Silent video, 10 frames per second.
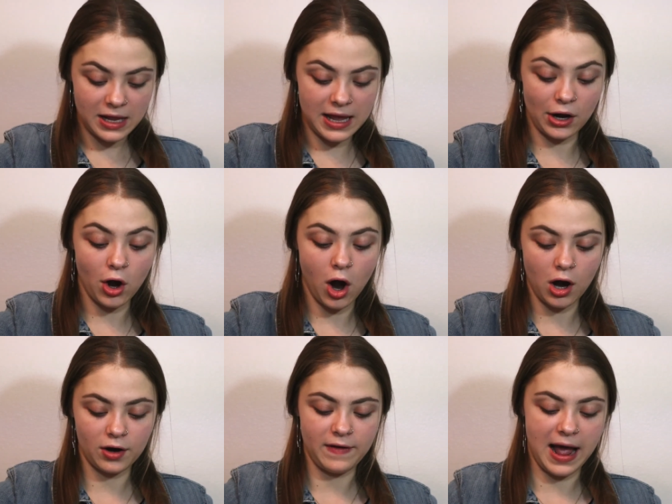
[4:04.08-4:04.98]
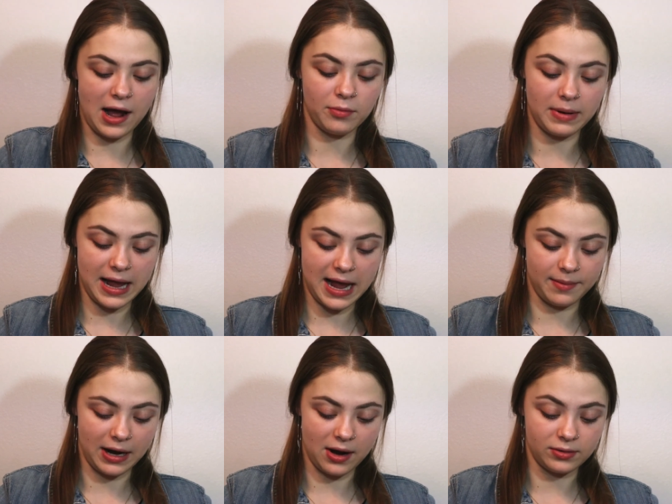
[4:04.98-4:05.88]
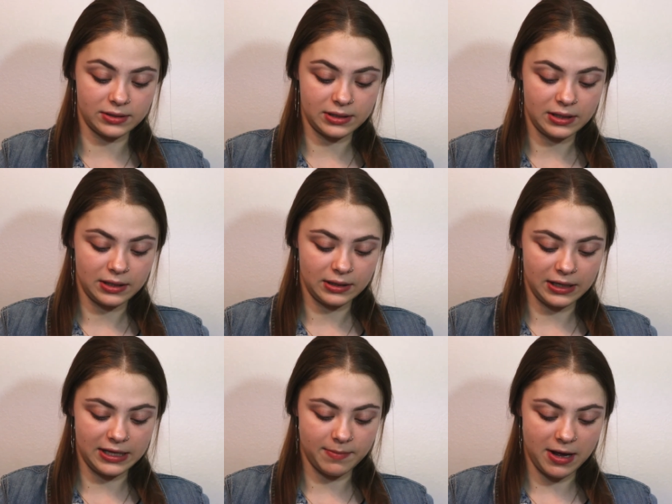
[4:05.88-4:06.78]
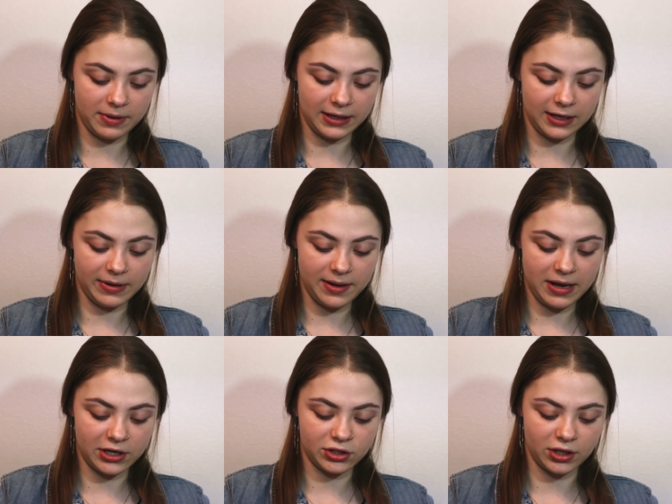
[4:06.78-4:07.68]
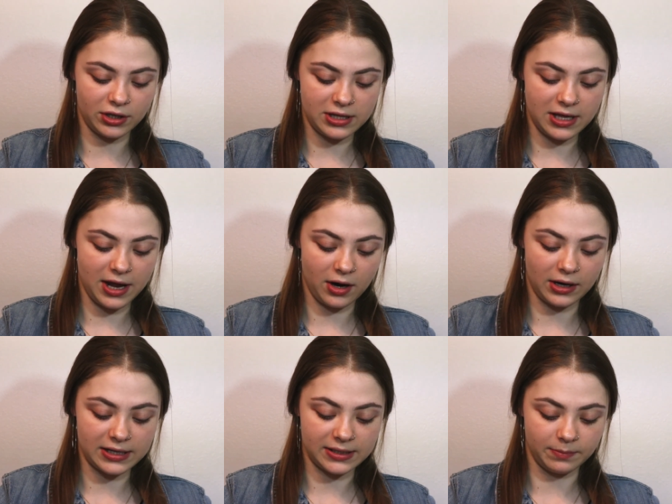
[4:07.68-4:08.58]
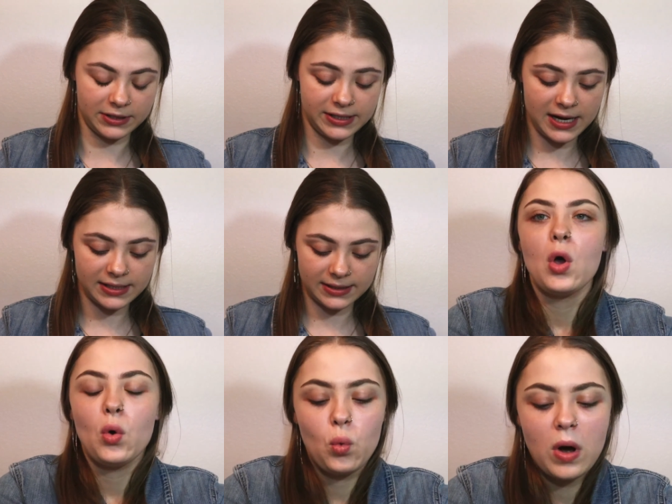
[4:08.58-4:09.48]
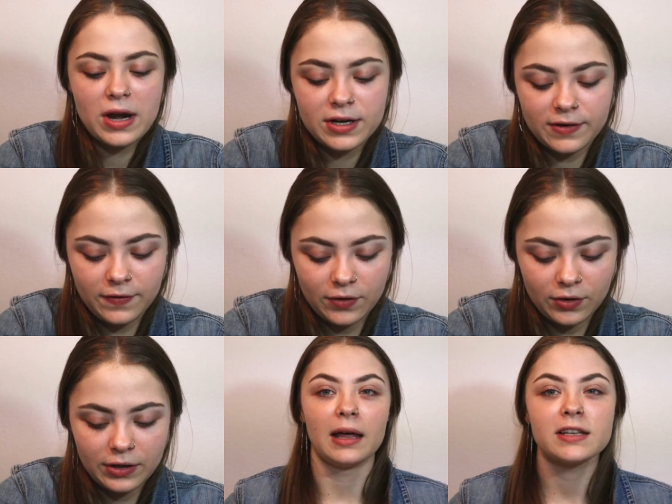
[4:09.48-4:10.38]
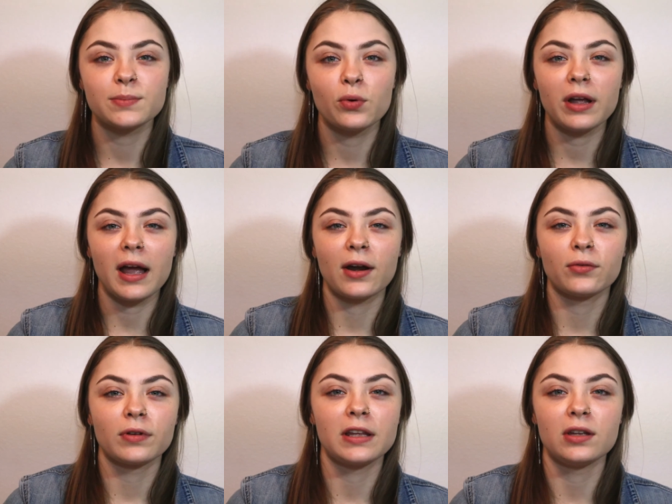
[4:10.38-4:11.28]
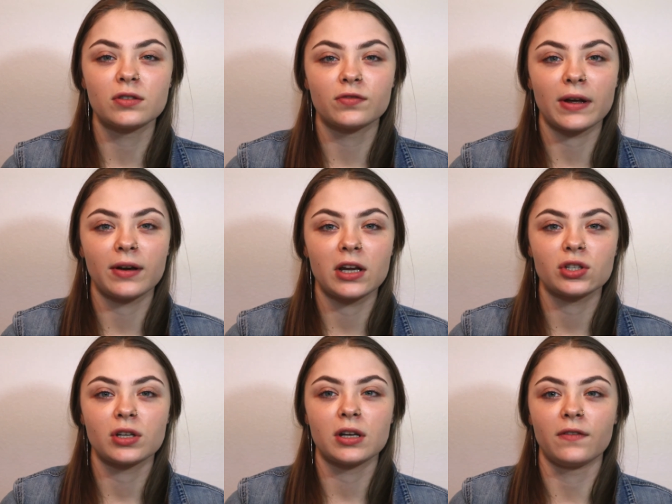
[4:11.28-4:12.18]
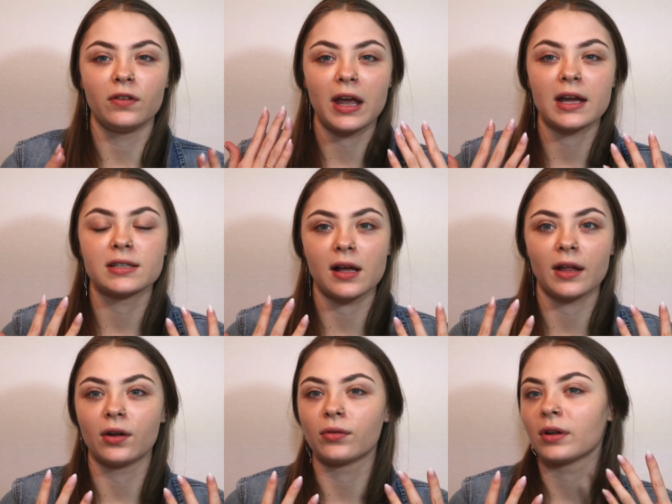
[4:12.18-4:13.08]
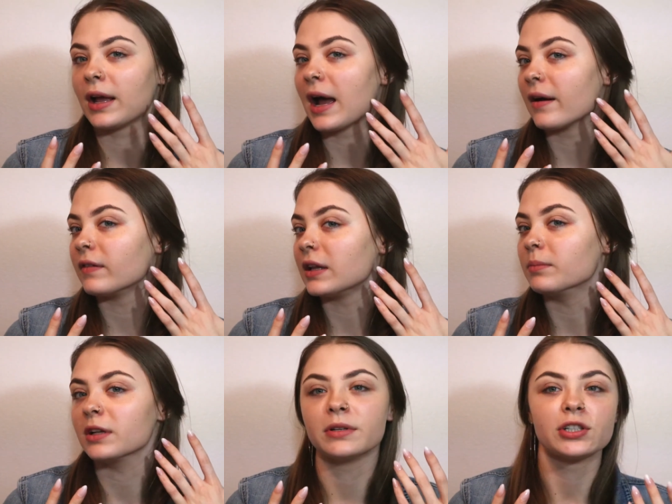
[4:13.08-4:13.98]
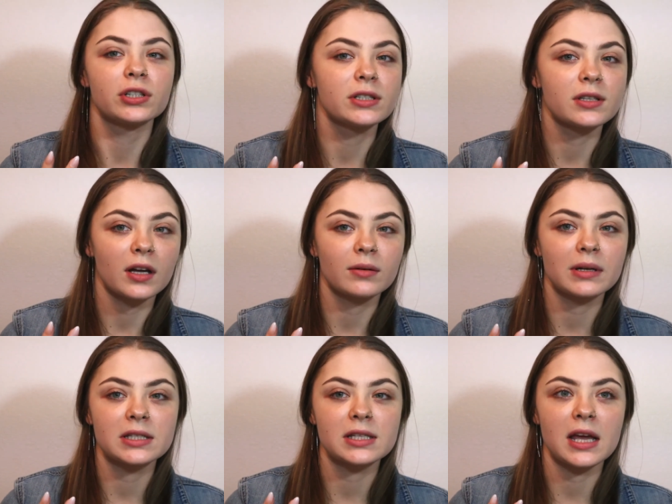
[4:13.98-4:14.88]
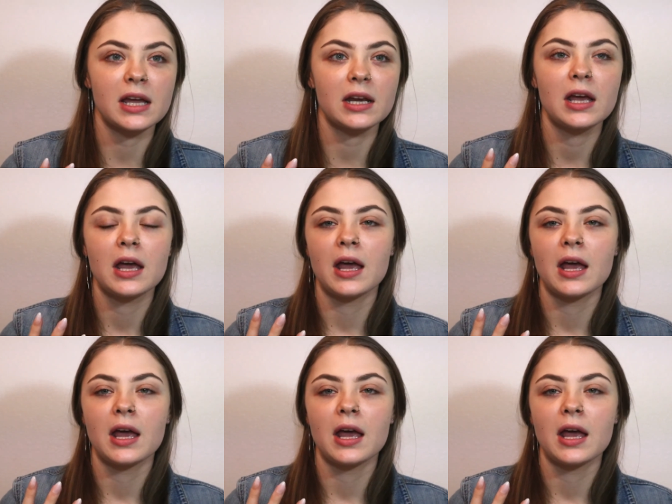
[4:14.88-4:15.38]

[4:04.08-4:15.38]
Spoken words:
and carve out my eyebrows, clean them up a little bit, make sure that they are nice and precise. Wonderful. At this point I don't really use foundation. If you can't tell, I don't really have any blemishes on my skin,